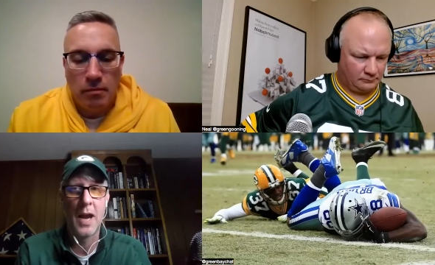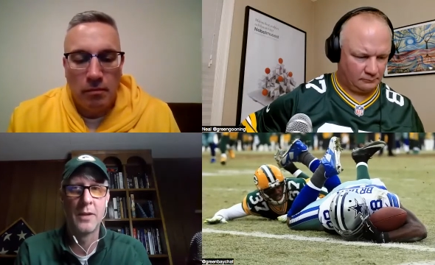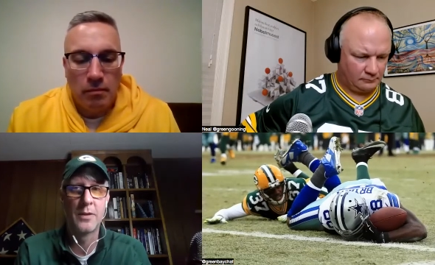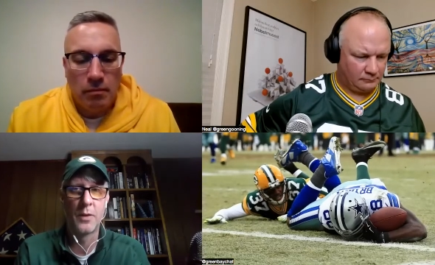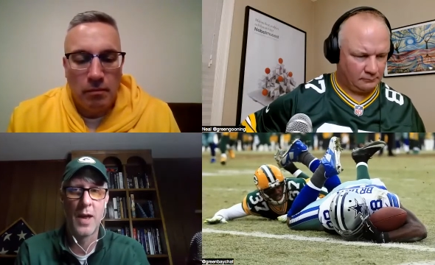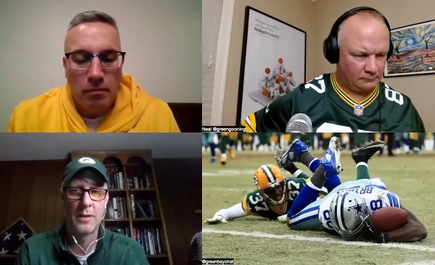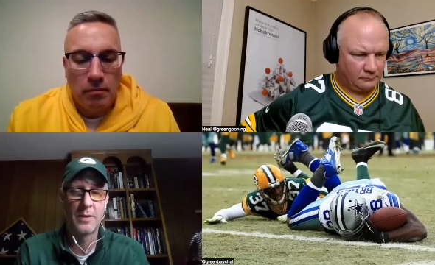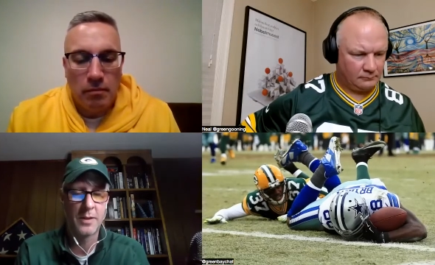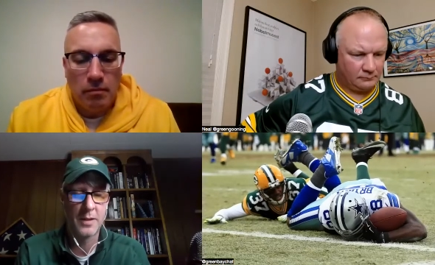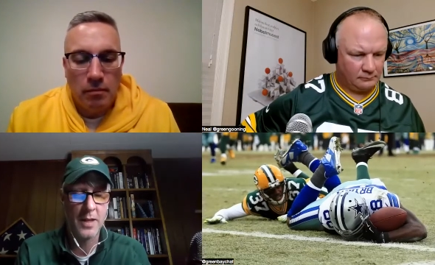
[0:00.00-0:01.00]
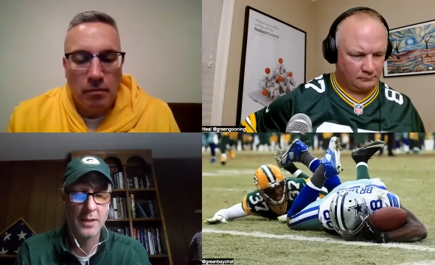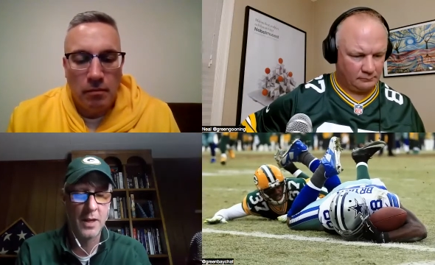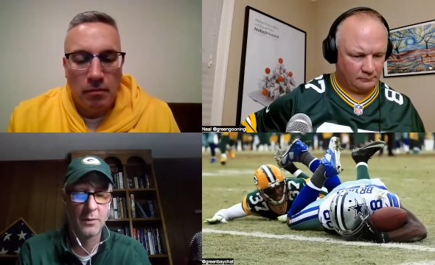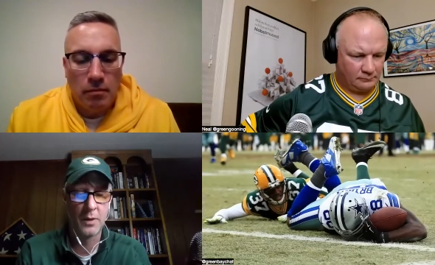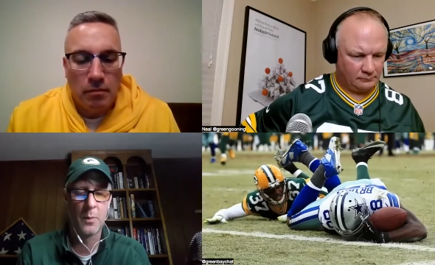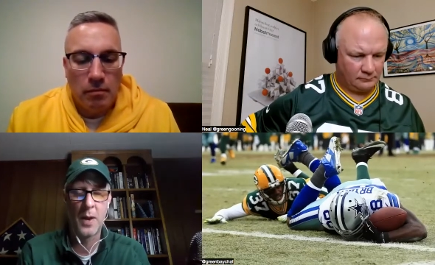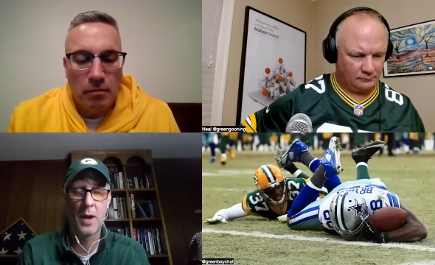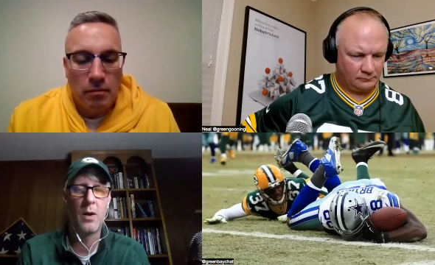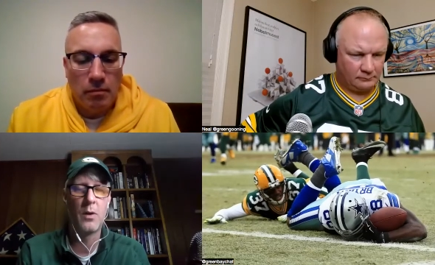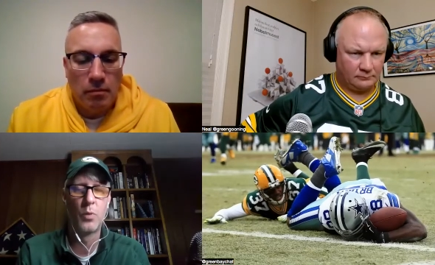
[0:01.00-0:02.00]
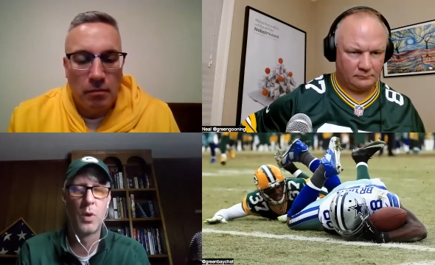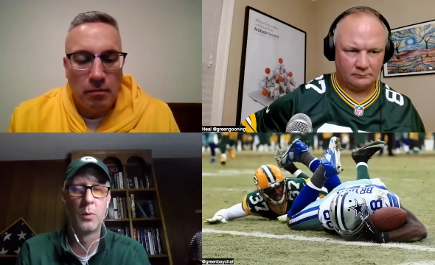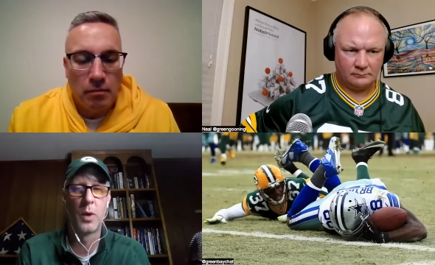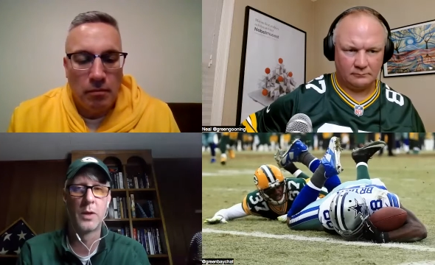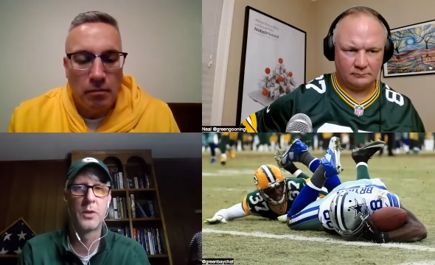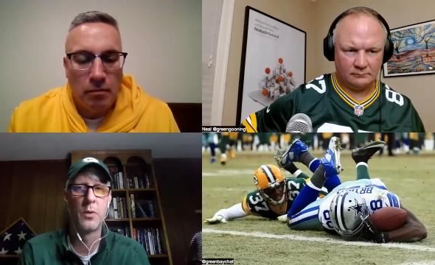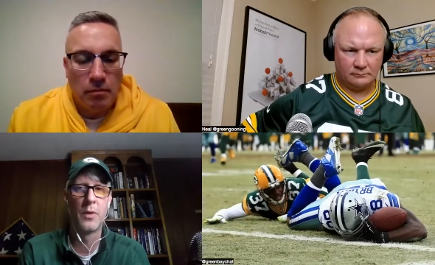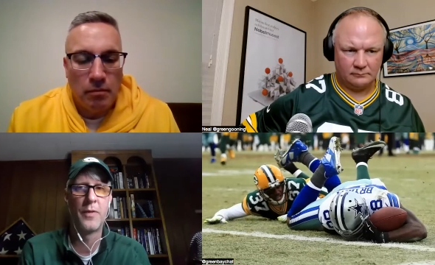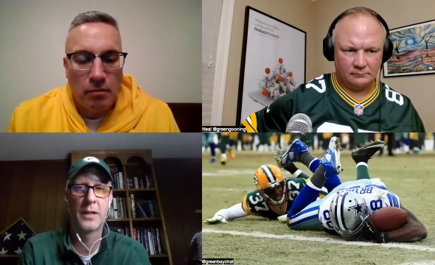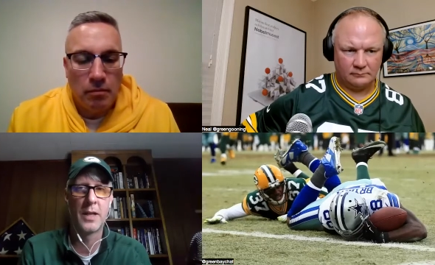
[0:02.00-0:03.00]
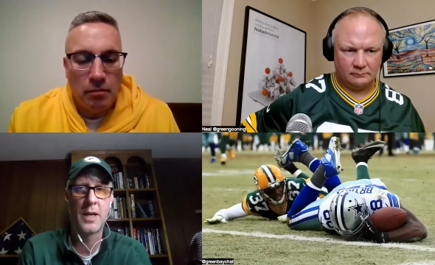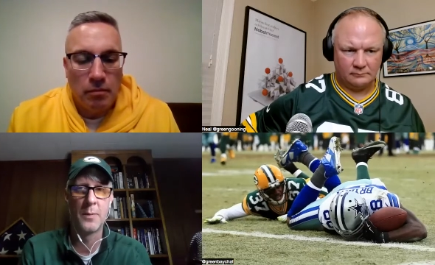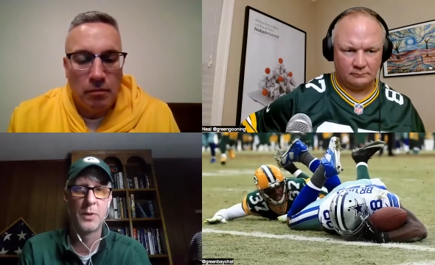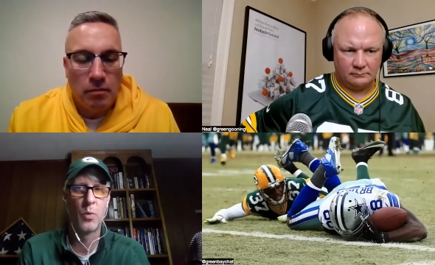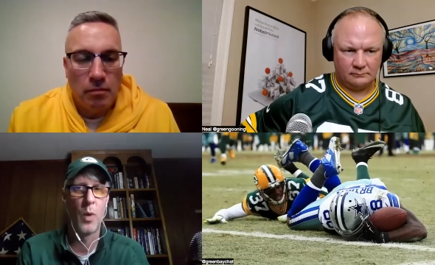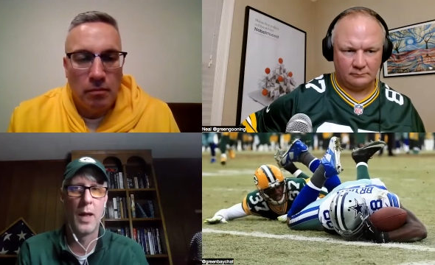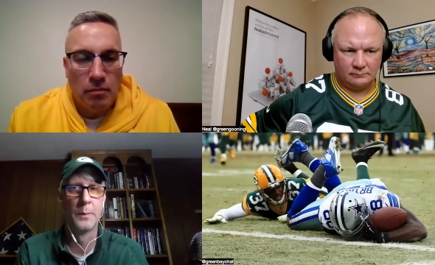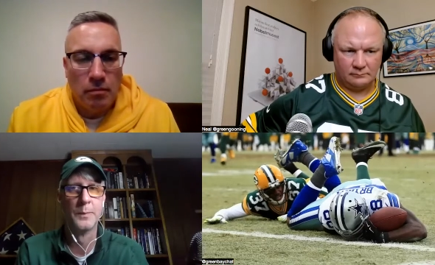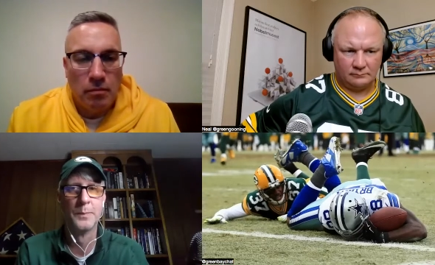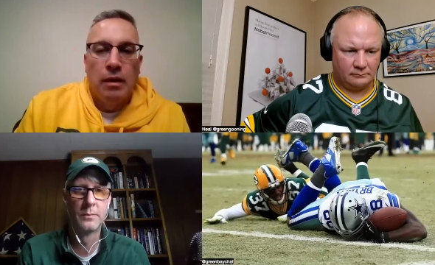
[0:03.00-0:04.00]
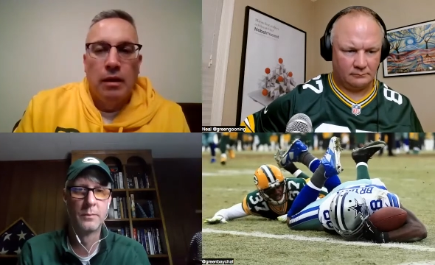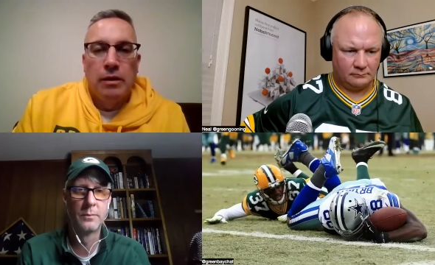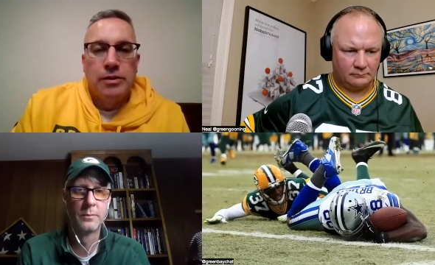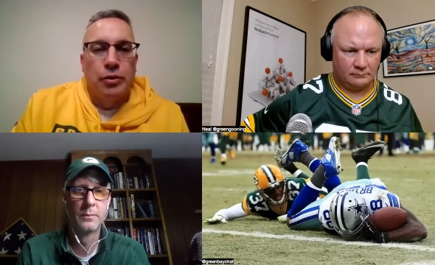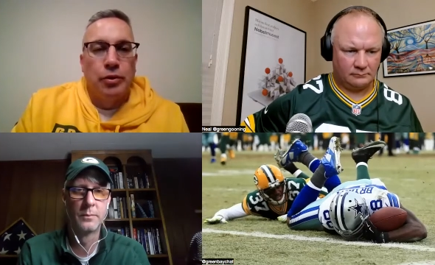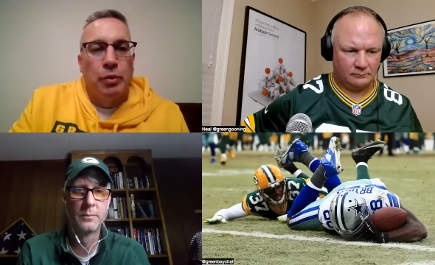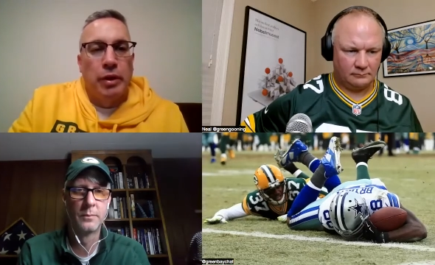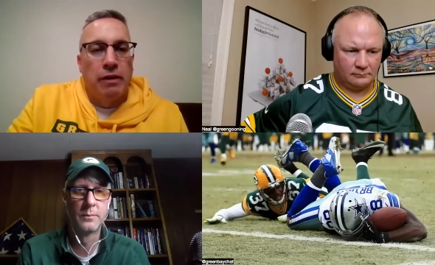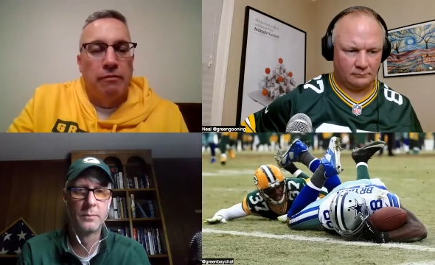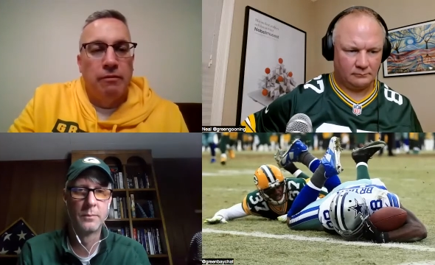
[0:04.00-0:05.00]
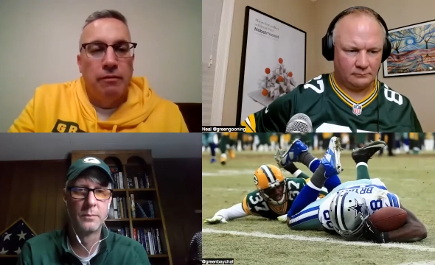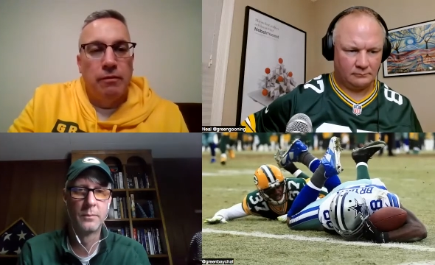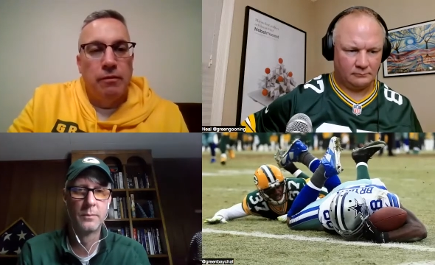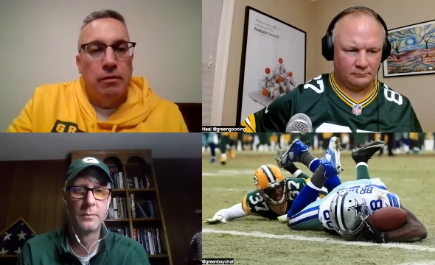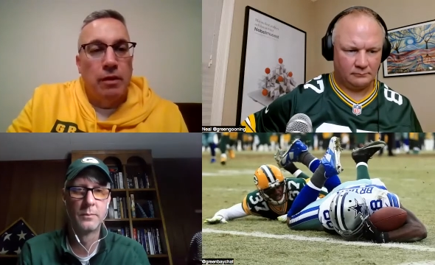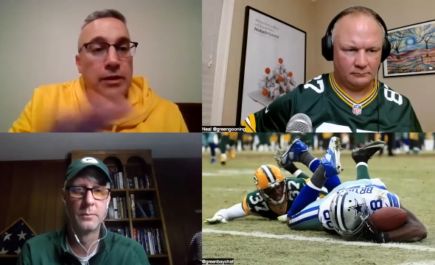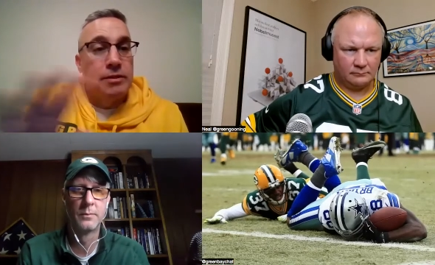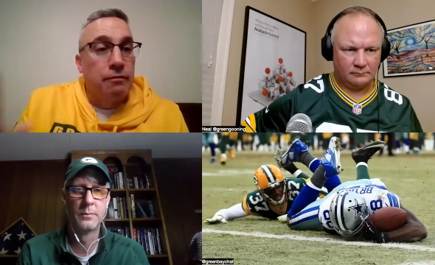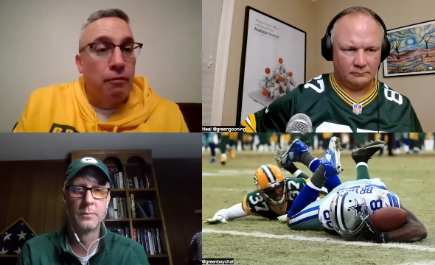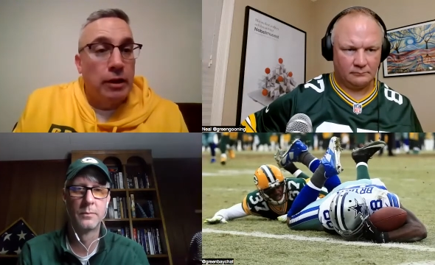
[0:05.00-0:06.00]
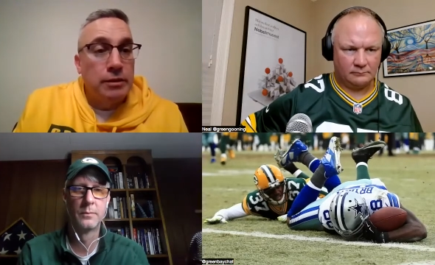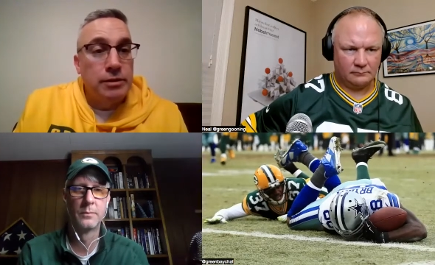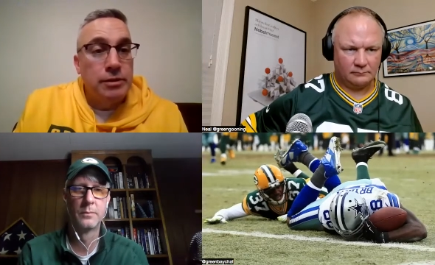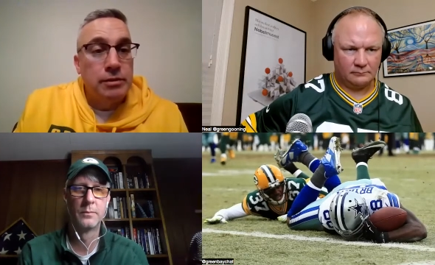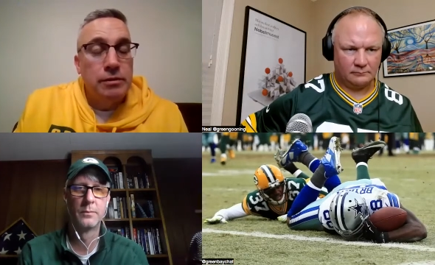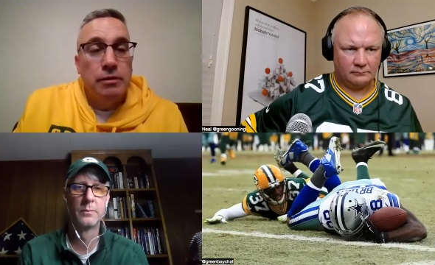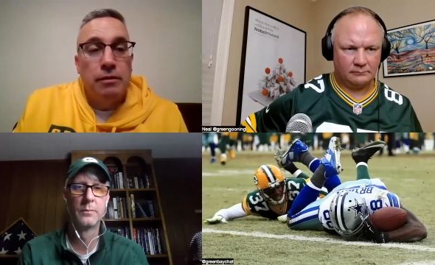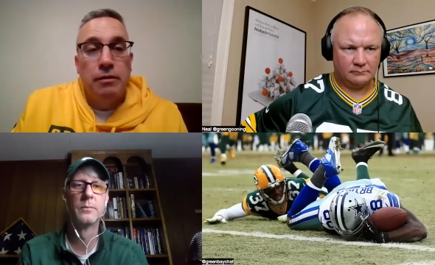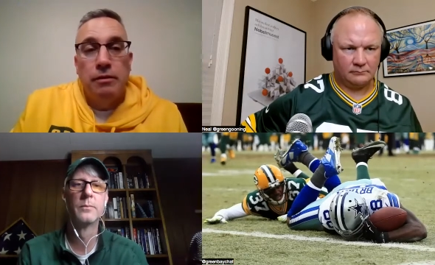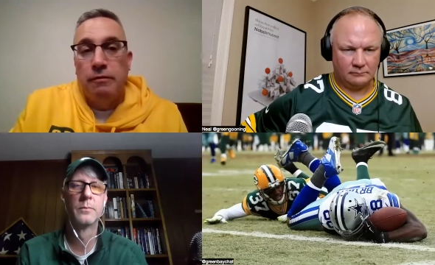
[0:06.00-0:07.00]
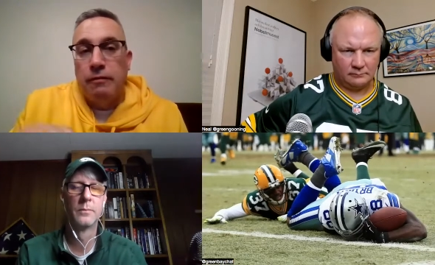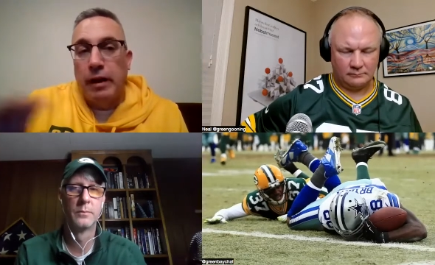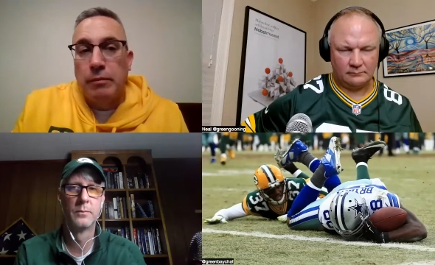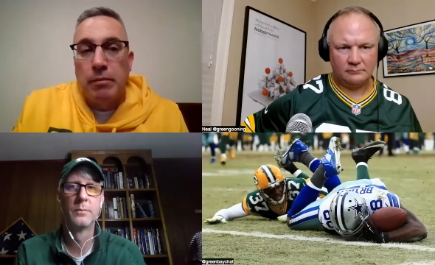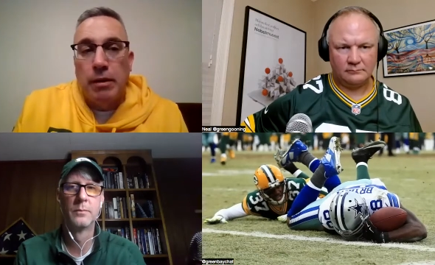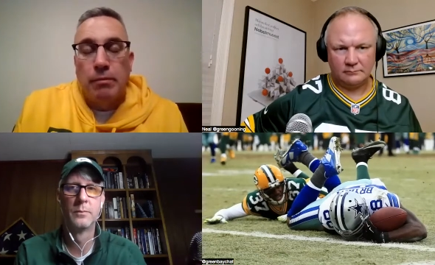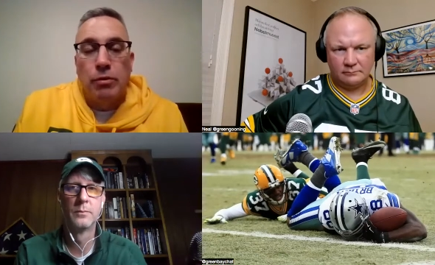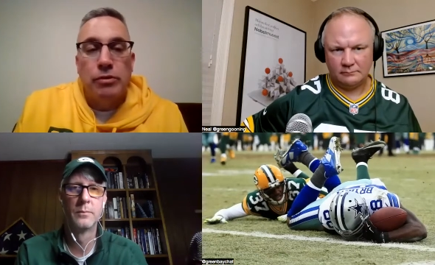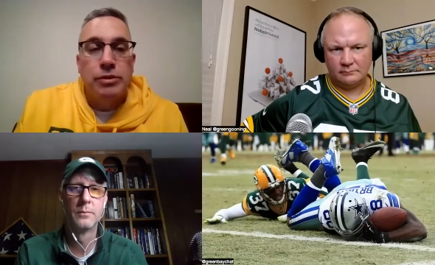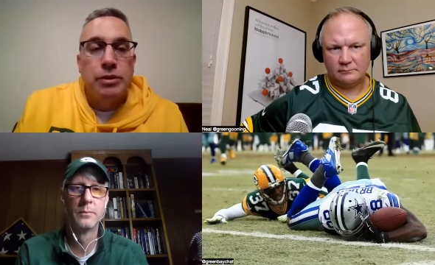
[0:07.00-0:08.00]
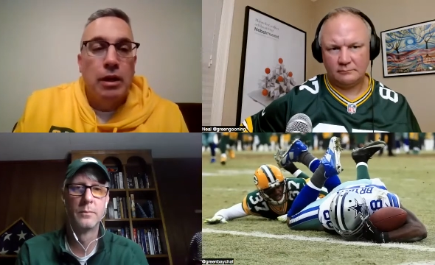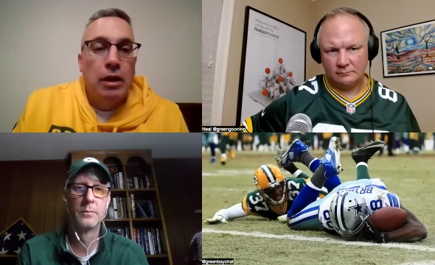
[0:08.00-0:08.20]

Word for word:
Speaker 1: and so that's that's how a little bit of how World War II affected him as well.
Speaker 2: Certainly, we have lots of friends, family members,